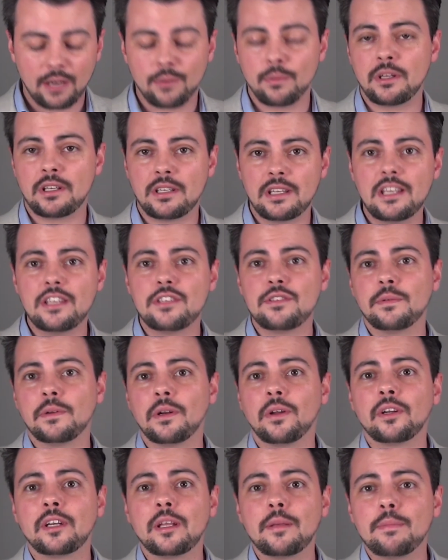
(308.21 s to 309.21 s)
with these you
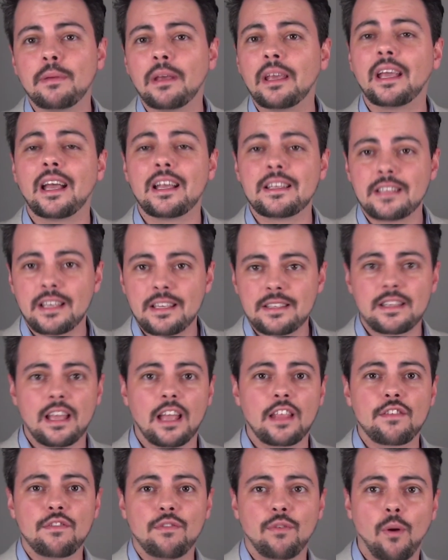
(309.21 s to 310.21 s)
will only pay, as I
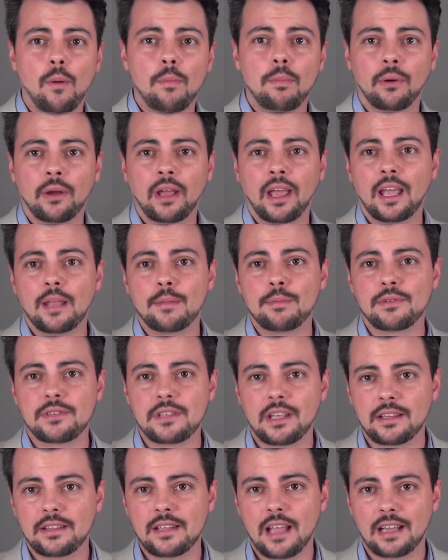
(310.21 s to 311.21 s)
said,
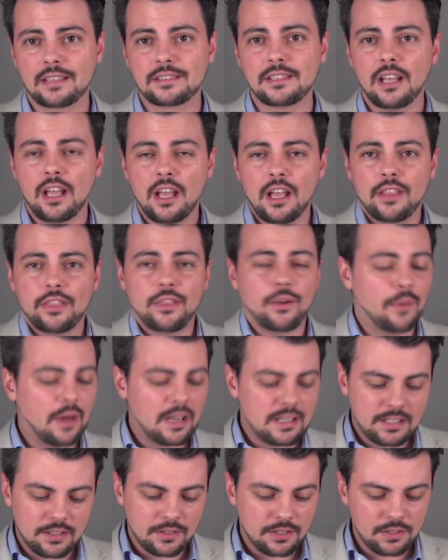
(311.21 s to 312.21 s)
4.8% tax. The
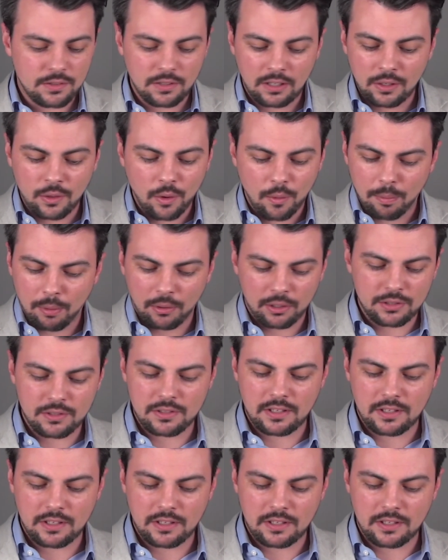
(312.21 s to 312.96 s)
rest, there is really no point